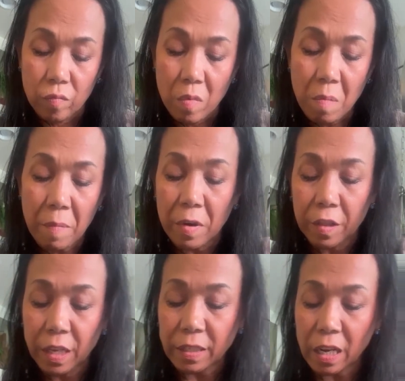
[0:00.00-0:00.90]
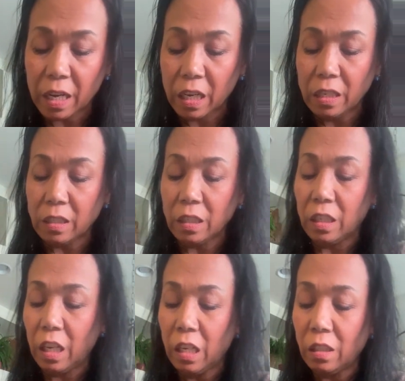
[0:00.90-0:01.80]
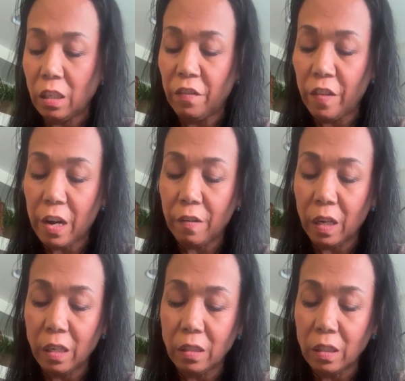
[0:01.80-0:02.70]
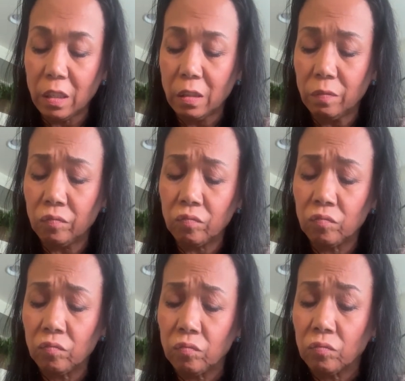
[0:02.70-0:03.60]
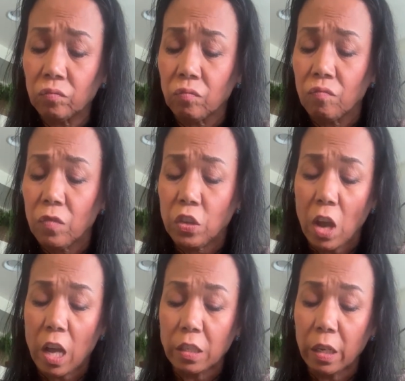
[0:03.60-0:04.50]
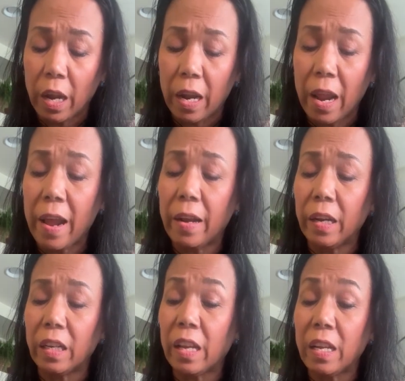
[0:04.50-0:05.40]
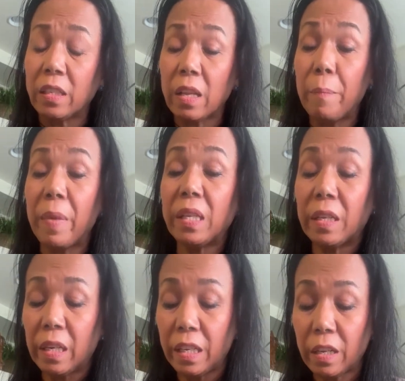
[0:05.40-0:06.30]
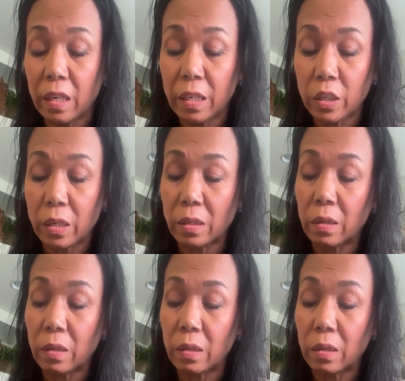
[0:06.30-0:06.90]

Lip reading: Remember, these are the very easy sauce, okay? And it tastes amazingly delicious.